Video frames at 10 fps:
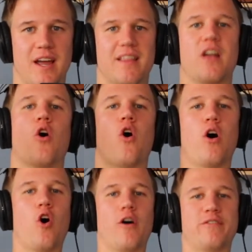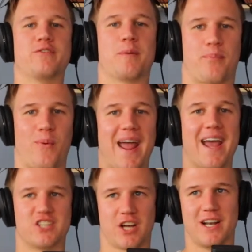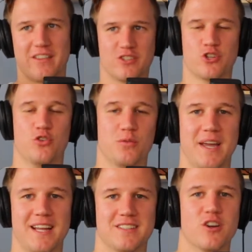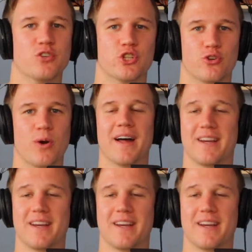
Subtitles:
And then off of the branch, another 2 meters onto the ground.